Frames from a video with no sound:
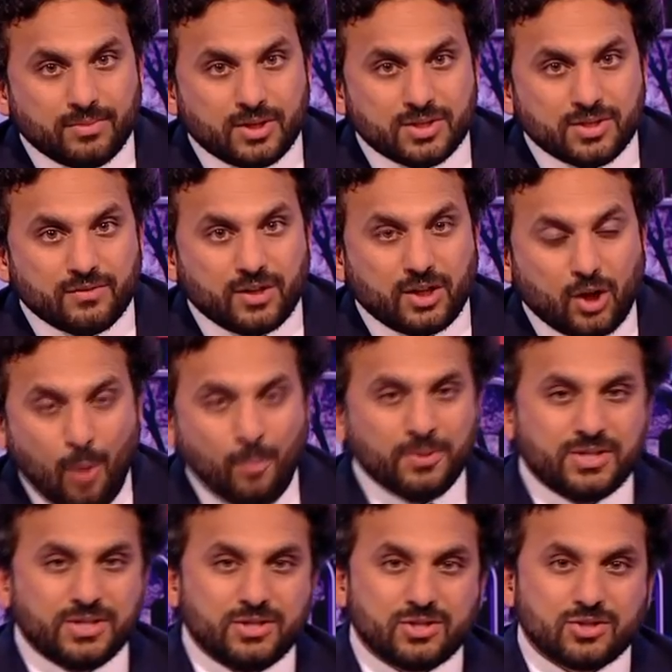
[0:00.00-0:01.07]
Because if
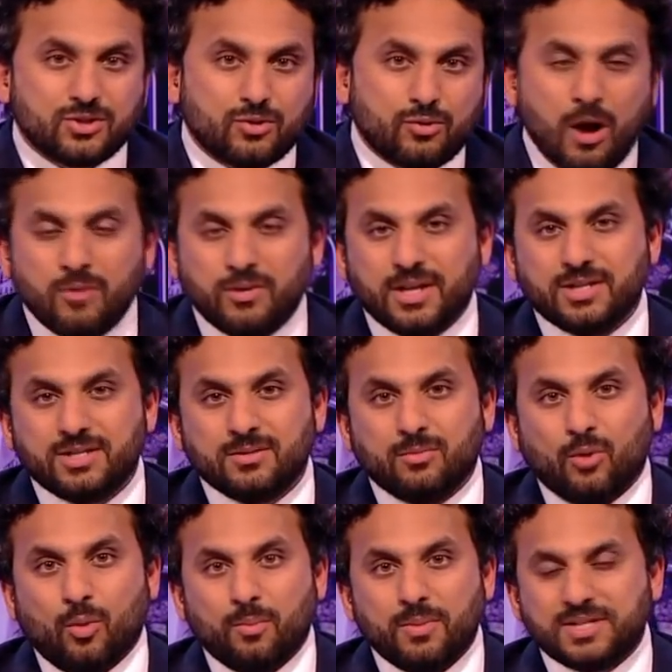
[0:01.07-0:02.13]
incompetence, cronyism
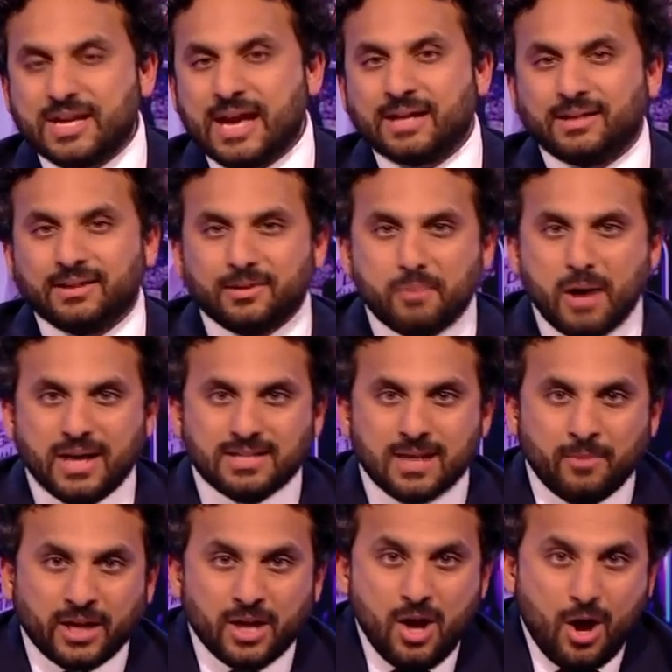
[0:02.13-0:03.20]
or mishandling the
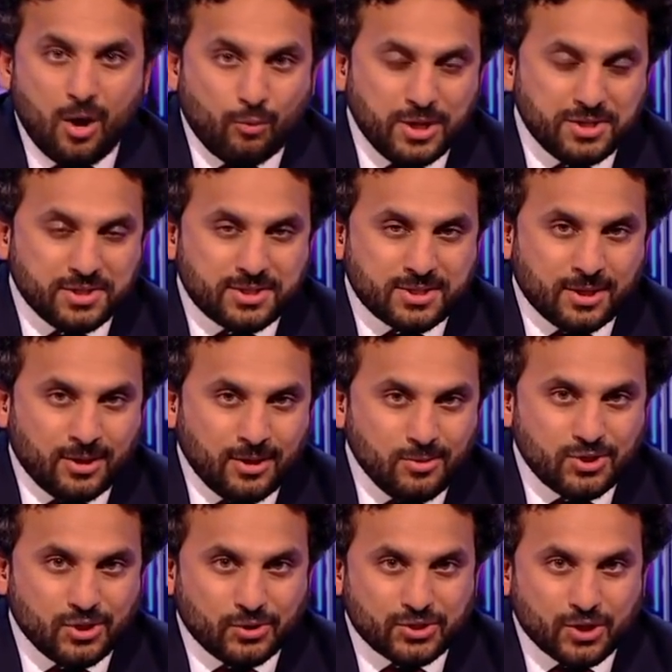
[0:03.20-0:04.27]
pandemic are reasons to
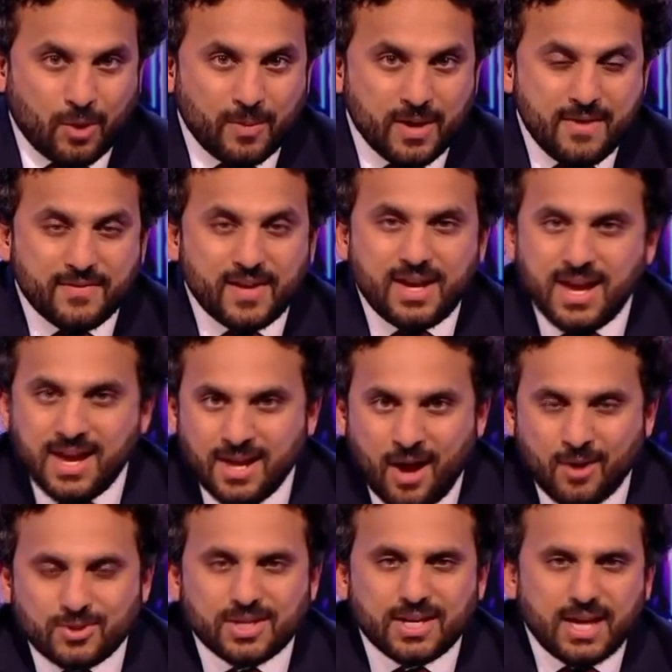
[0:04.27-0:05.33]
lose your job, then he
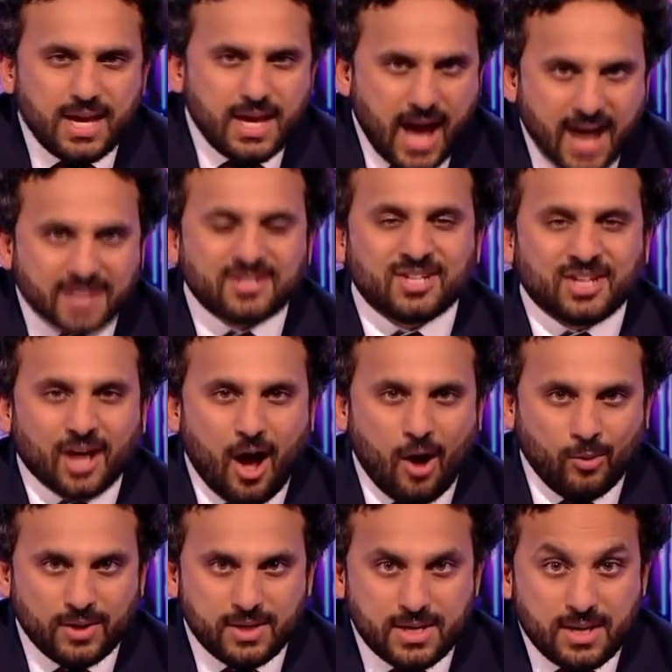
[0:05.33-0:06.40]
knows that he has to
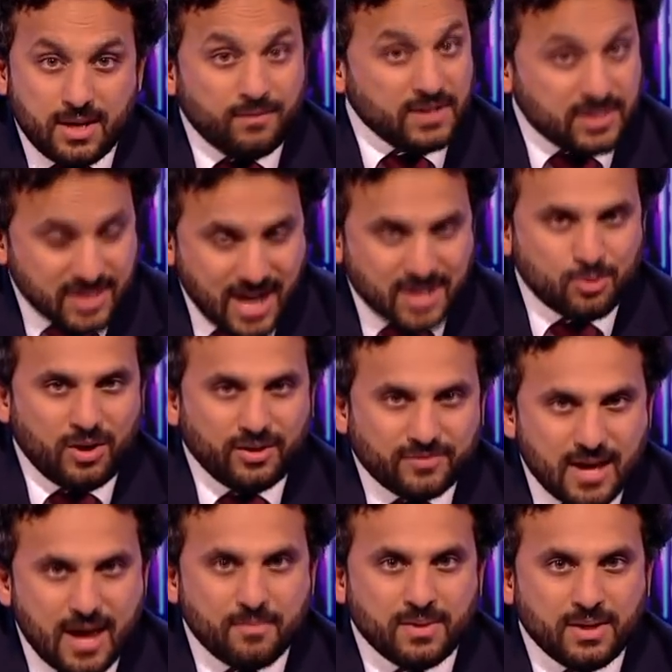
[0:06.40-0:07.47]
go. If he sacks one of
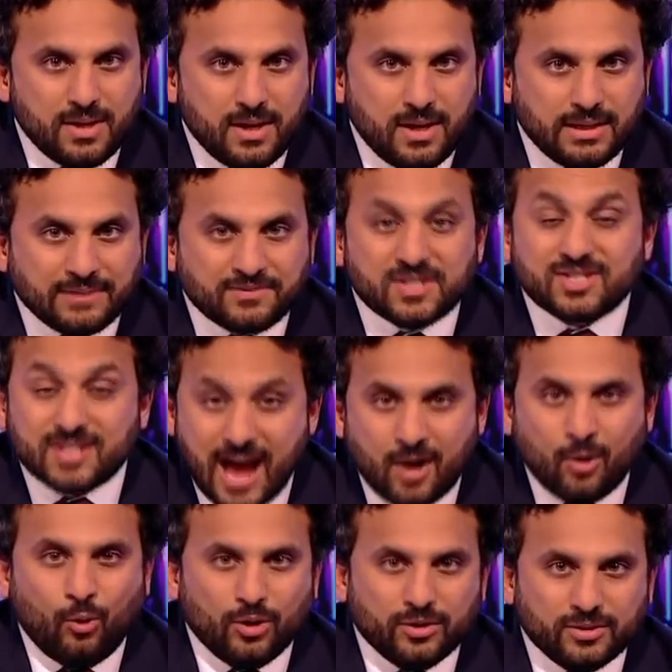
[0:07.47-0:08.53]
them, he'd have to
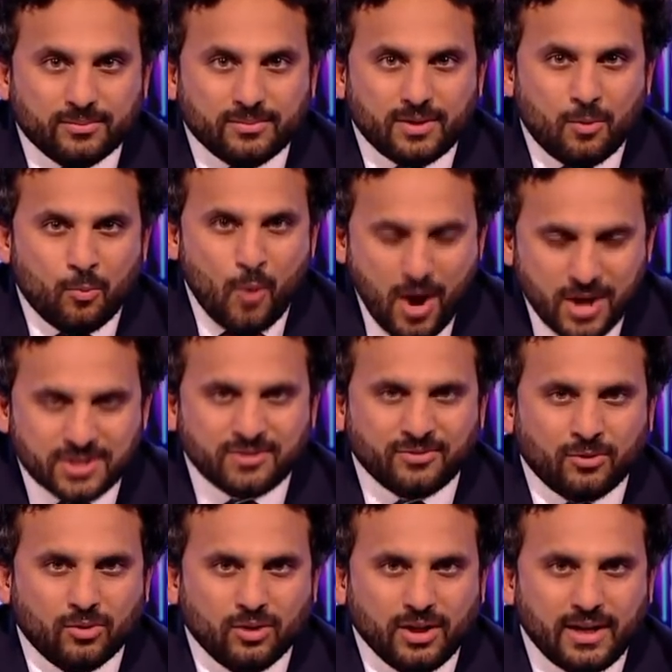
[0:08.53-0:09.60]
sack all of them. And worst of
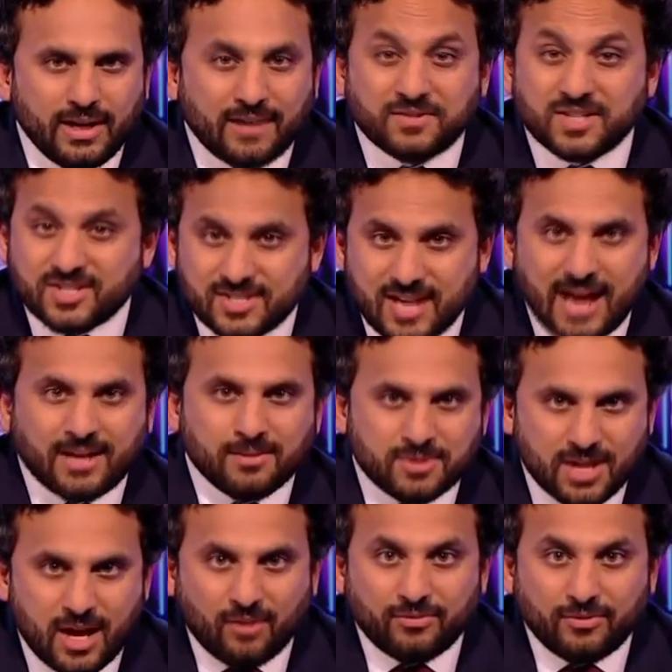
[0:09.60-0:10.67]
all, he'd have to sack
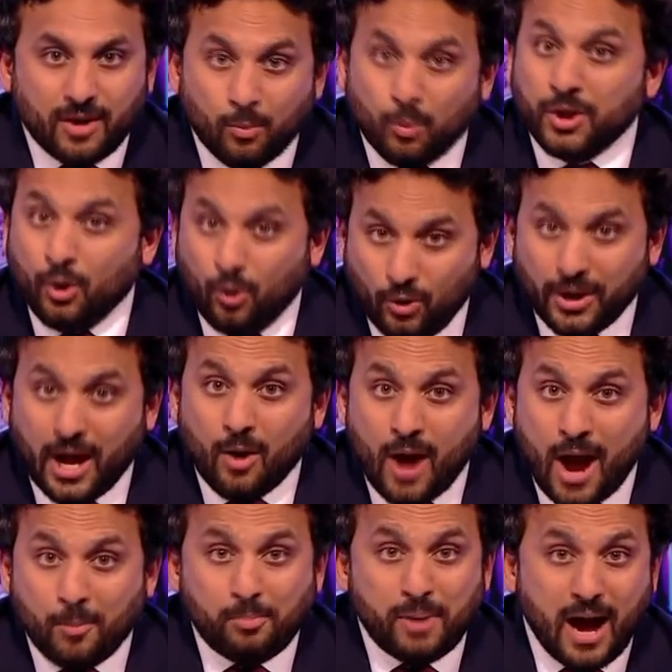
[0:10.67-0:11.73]
himself. And we all know
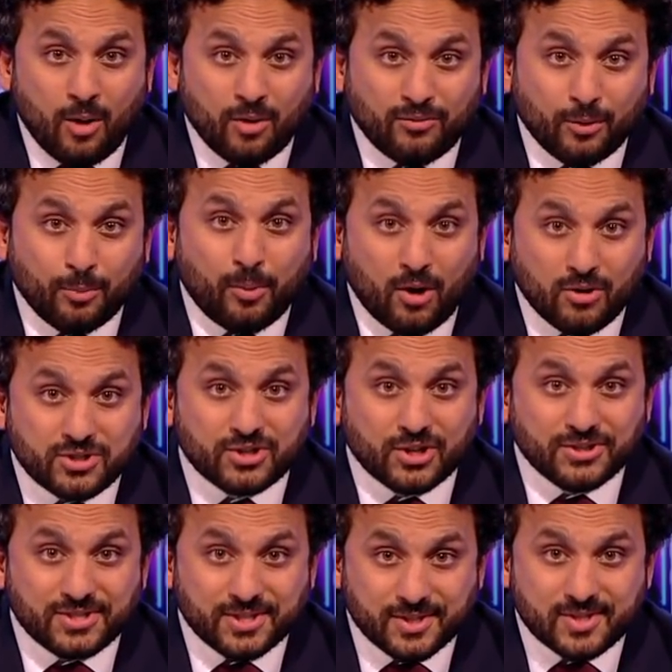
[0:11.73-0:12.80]
how powerful Boris
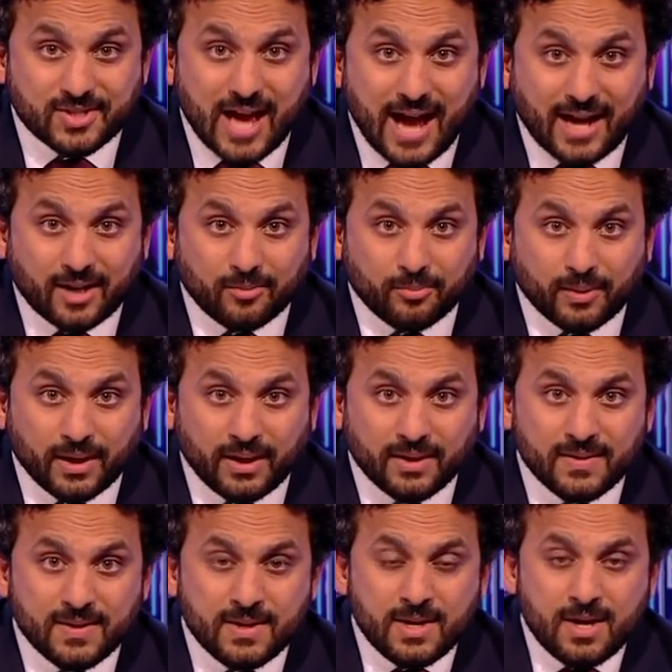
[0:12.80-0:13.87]
Johnson's sack can be.
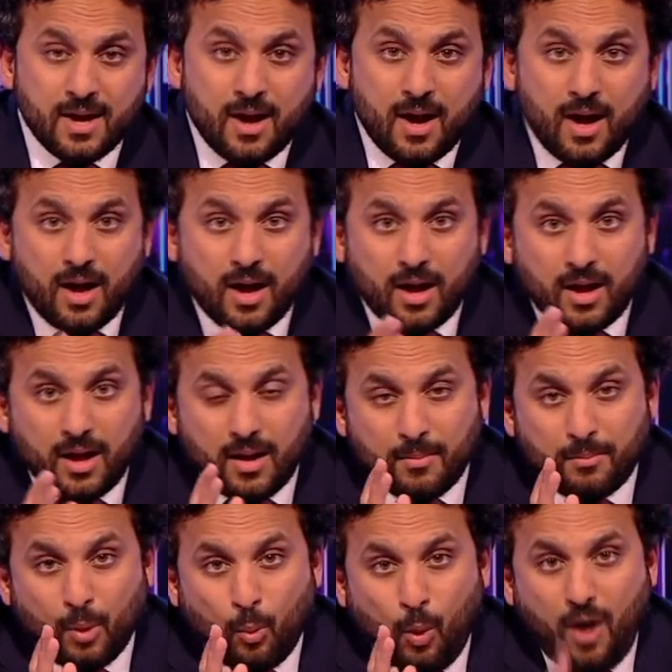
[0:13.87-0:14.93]

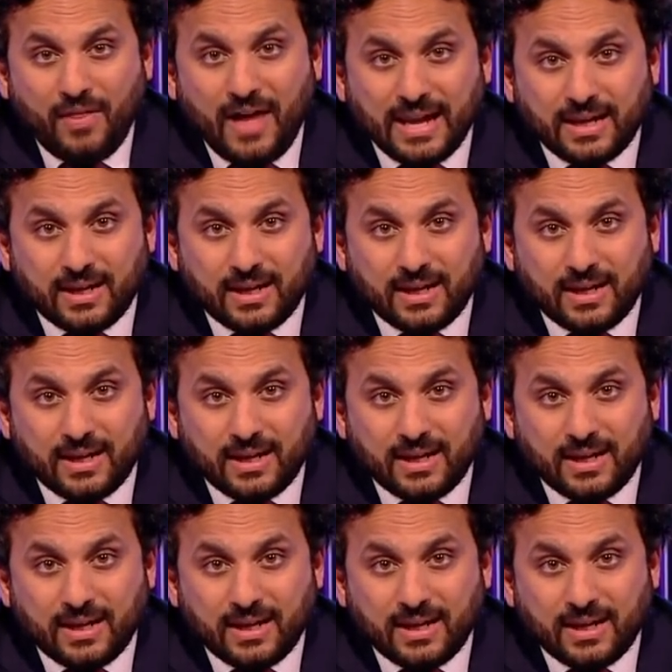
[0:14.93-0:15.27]
But what that